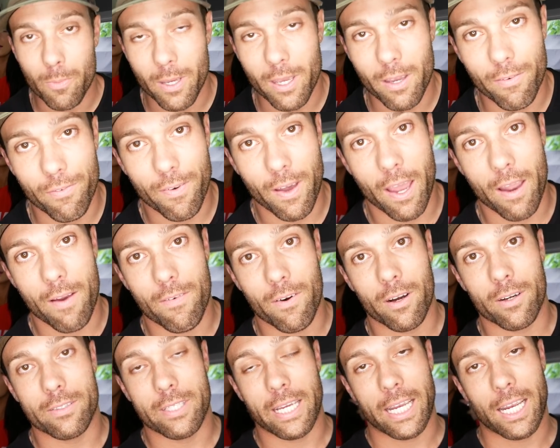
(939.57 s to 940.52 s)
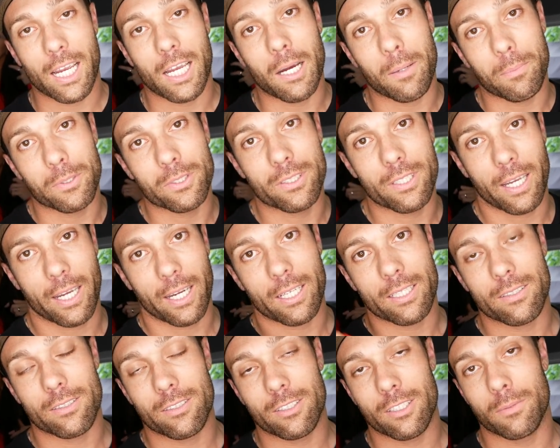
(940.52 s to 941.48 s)
me a favor, take a couple
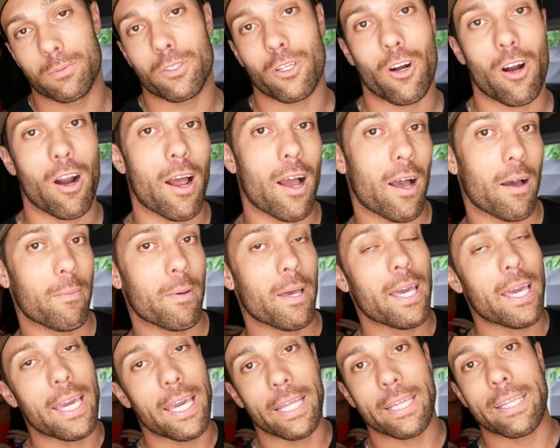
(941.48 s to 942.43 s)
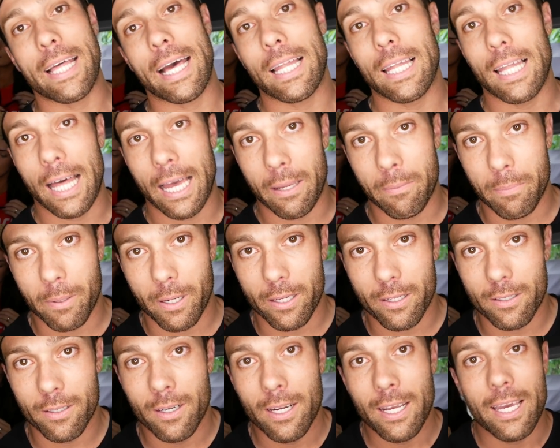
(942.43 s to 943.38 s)
seconds, subscribe, hit that like
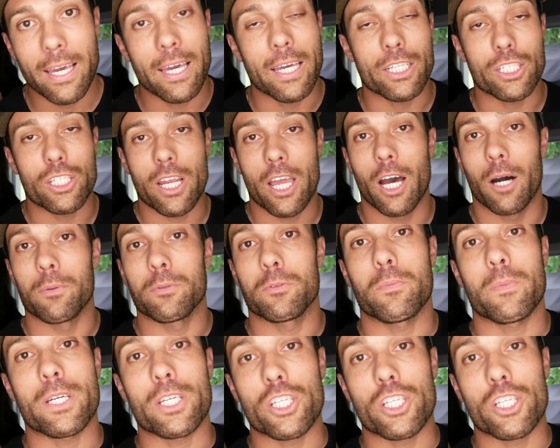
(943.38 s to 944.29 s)
button. It helps me